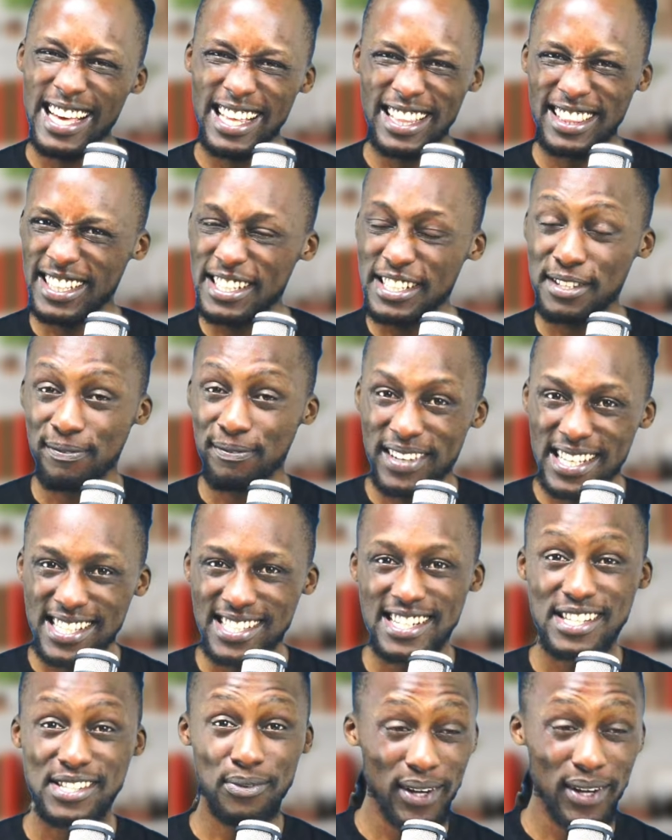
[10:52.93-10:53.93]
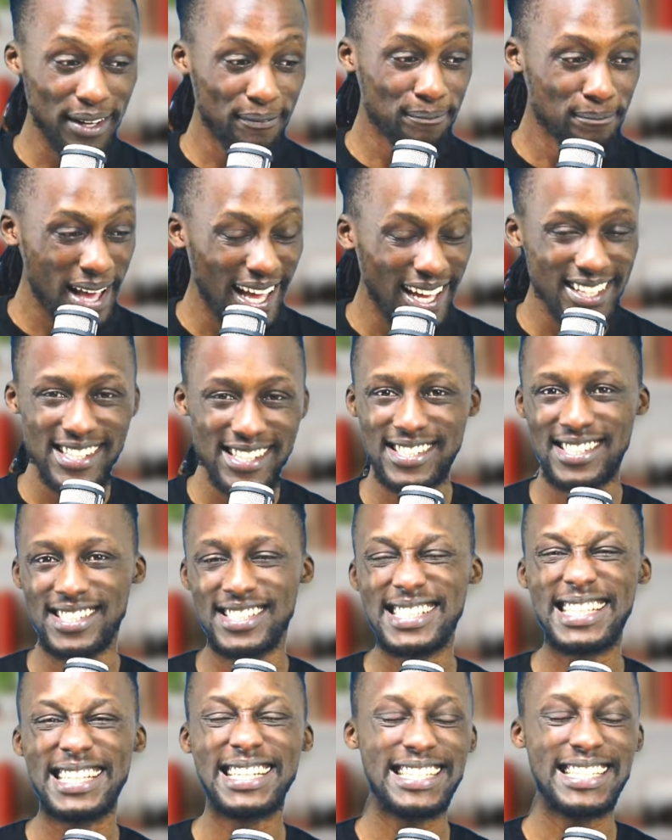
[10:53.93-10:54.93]
this business. What matters is
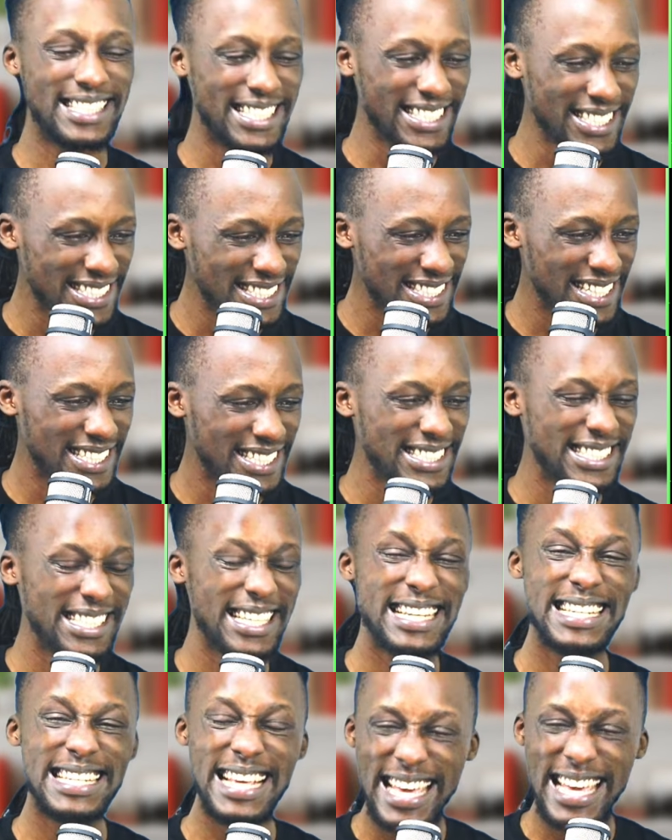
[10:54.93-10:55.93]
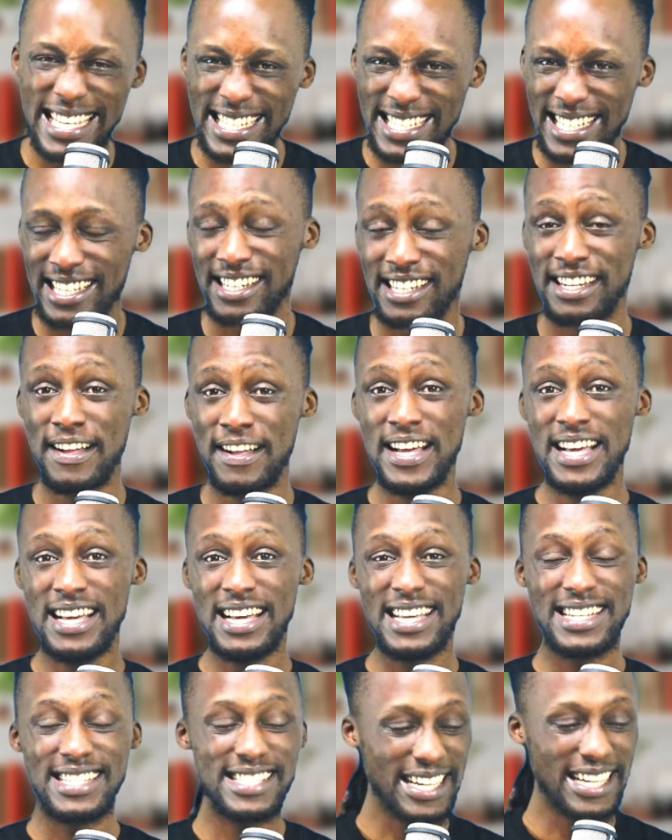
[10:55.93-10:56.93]
statistics, the data.
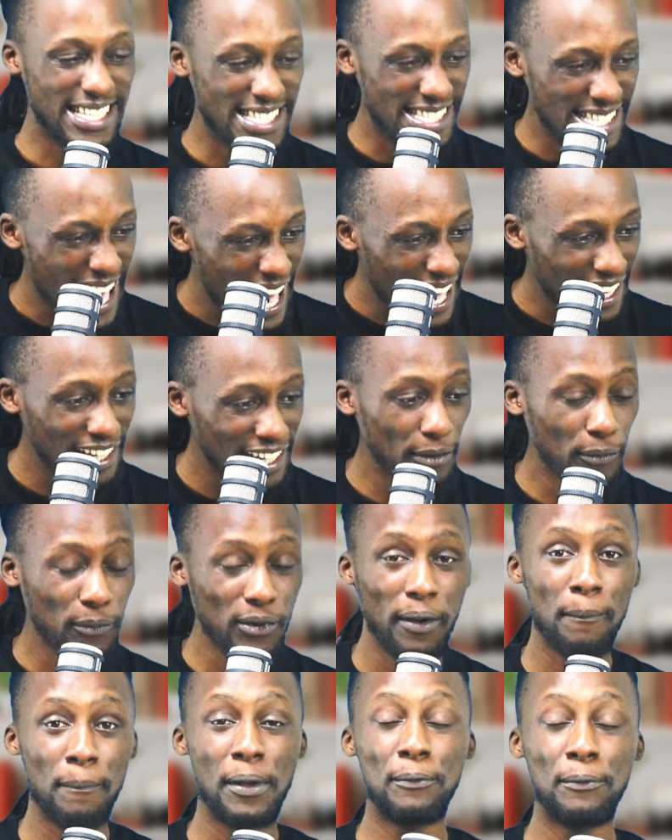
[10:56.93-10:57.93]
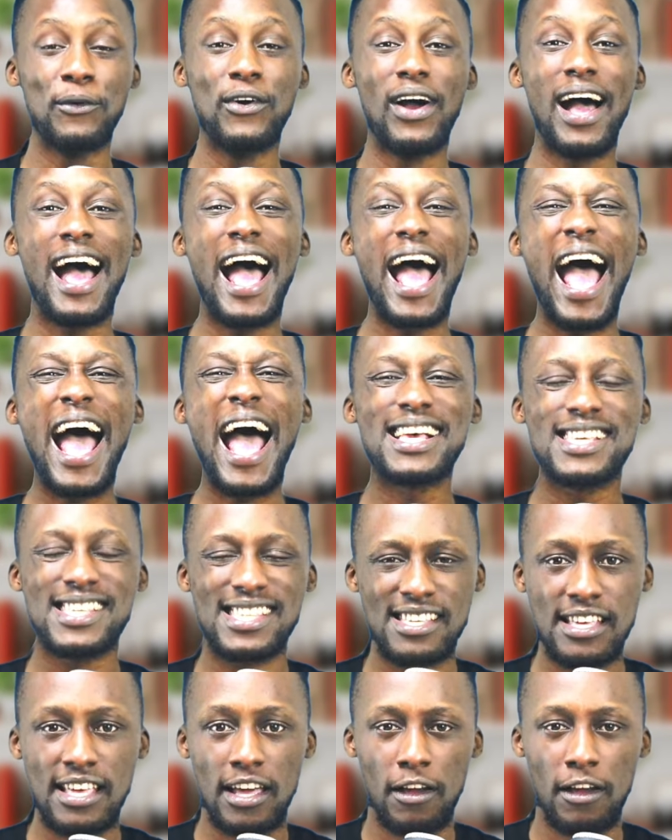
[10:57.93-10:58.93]
It is exactly what people are
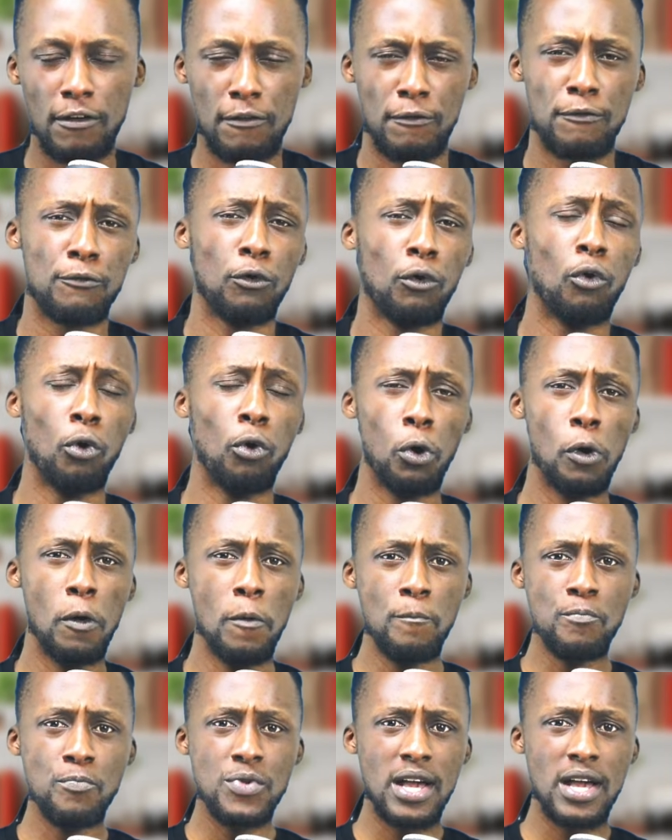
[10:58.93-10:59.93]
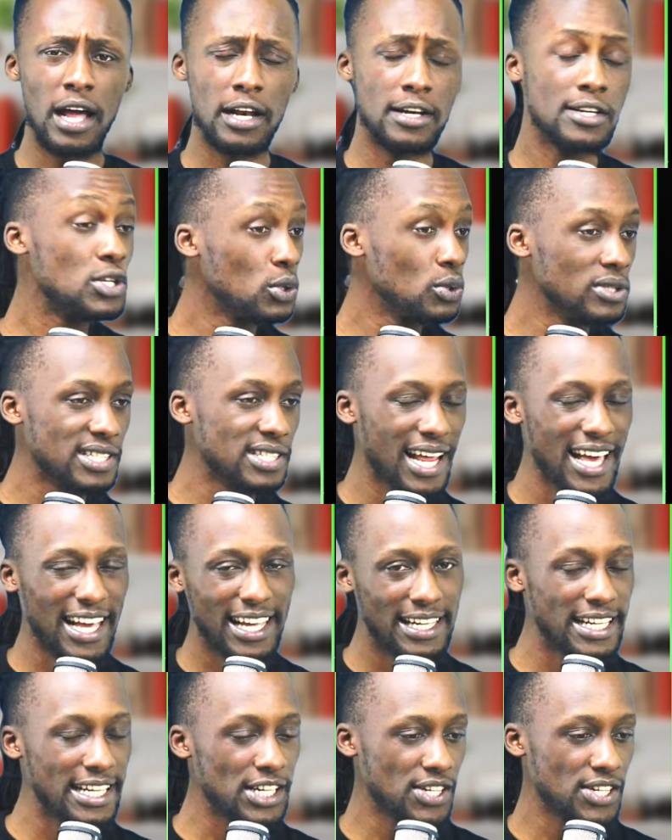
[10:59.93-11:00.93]
asking for. And tools like Niche